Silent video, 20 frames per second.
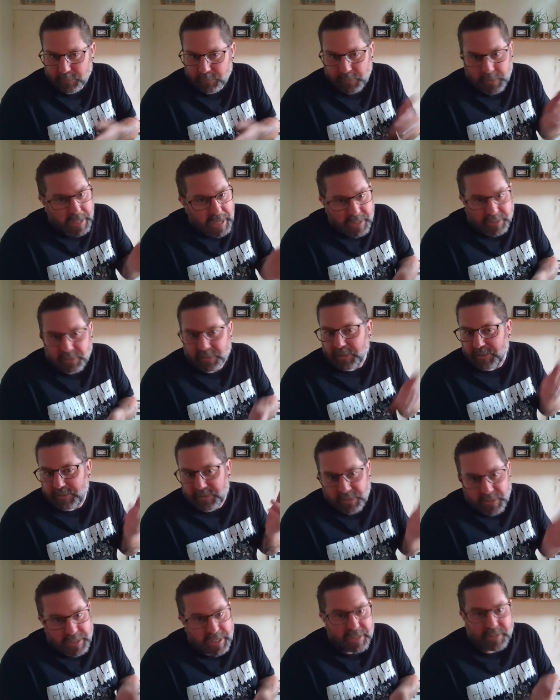
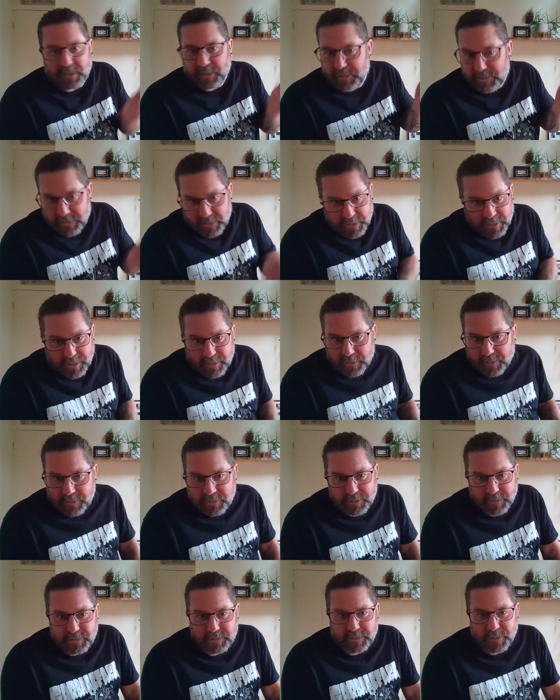endlessly, endlessly,
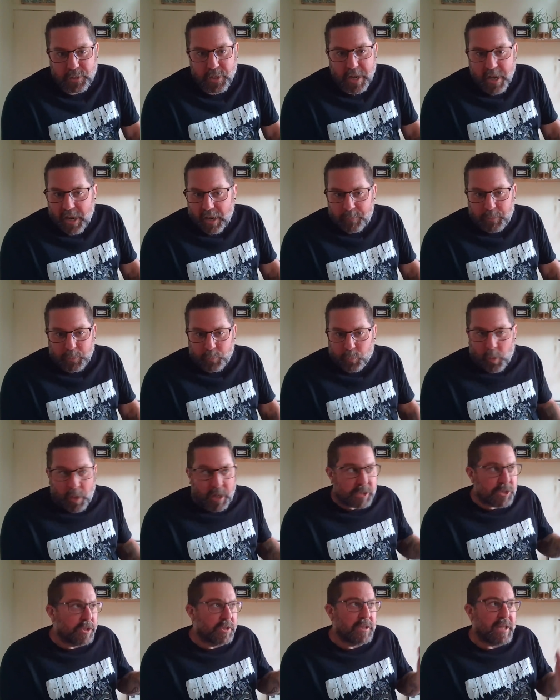endlessly. So yeah. I've been
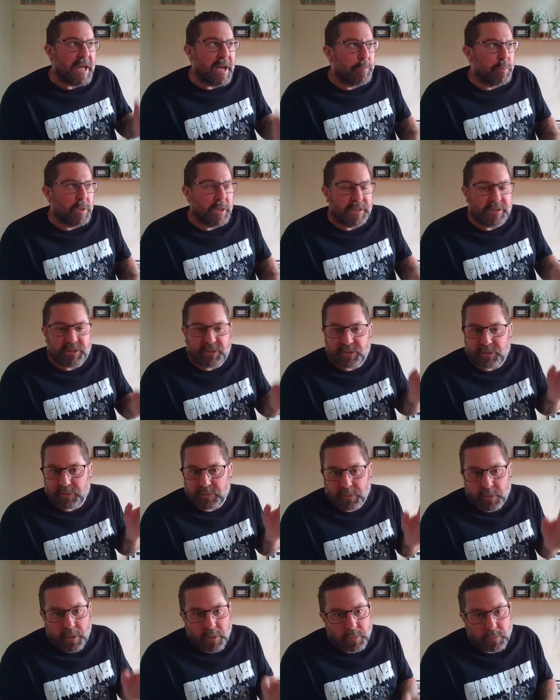watching that place
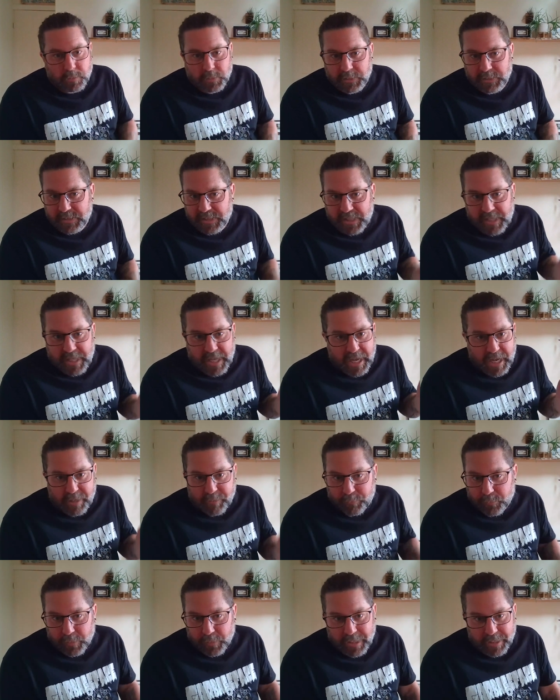slowly decay
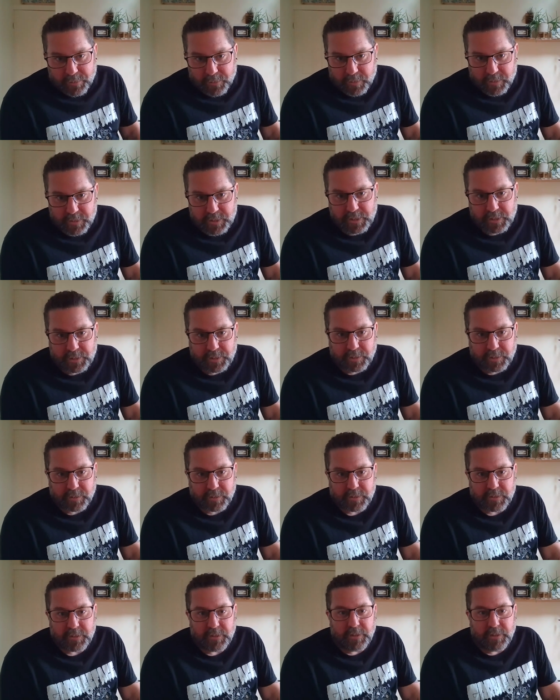for like thirteen years.